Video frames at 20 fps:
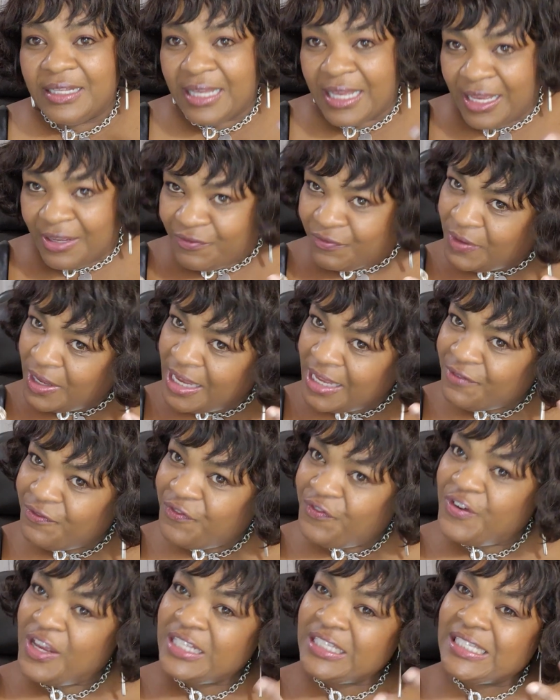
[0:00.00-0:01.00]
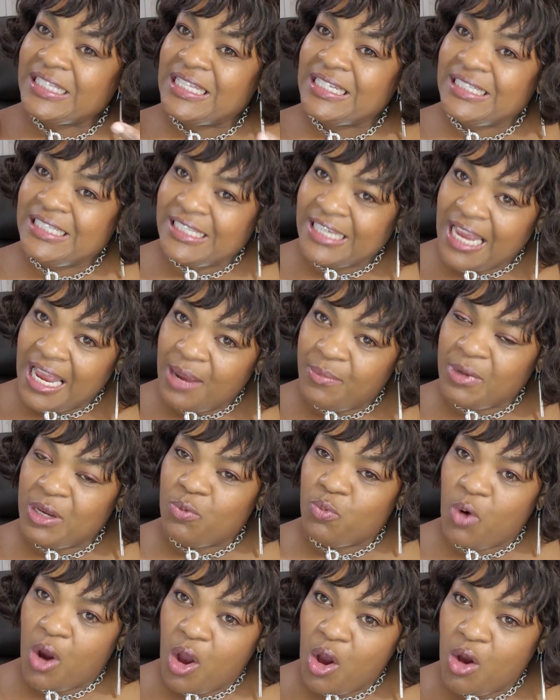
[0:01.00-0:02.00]
It fits the jammy
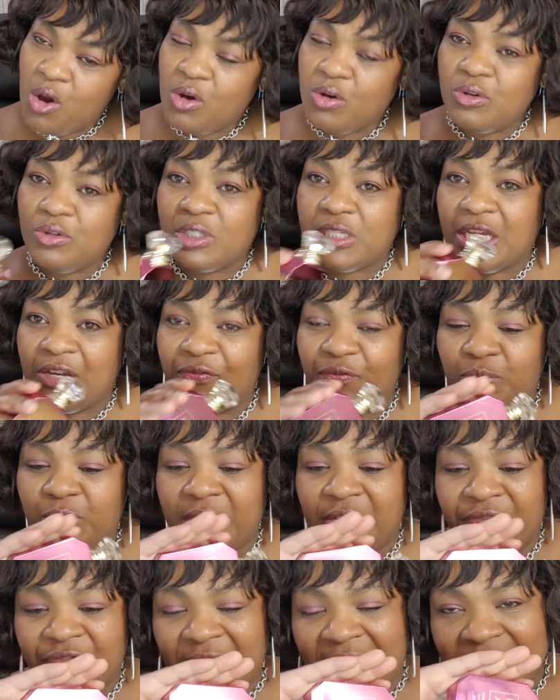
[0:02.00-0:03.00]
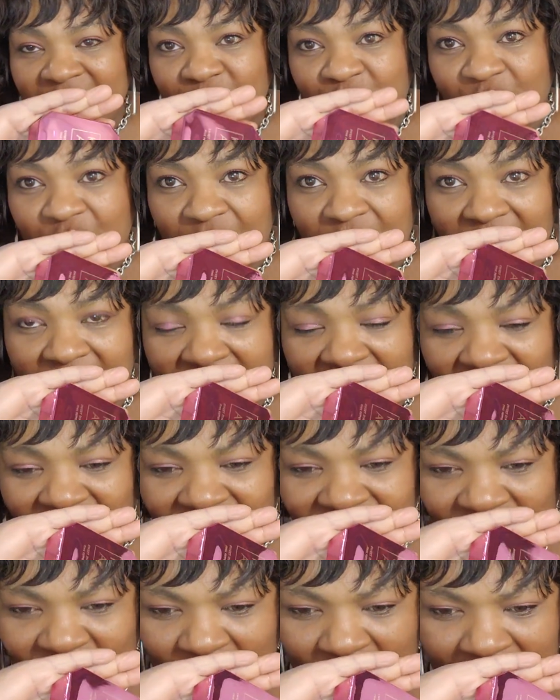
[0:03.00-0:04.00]
rose, if that's what you're looking
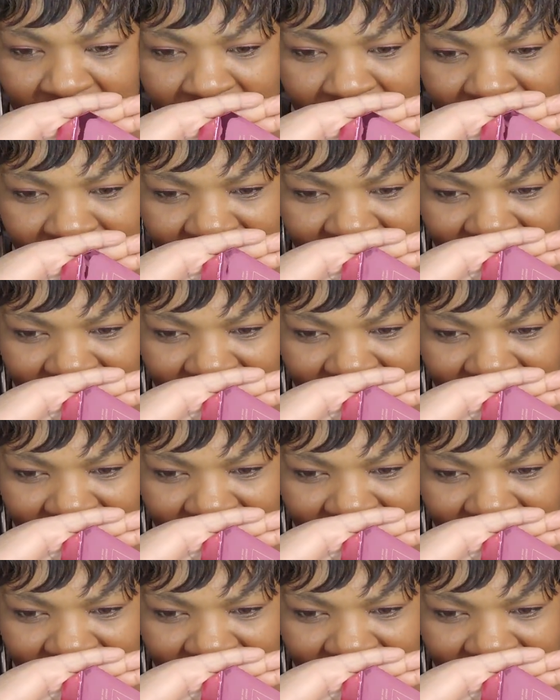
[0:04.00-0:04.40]
for.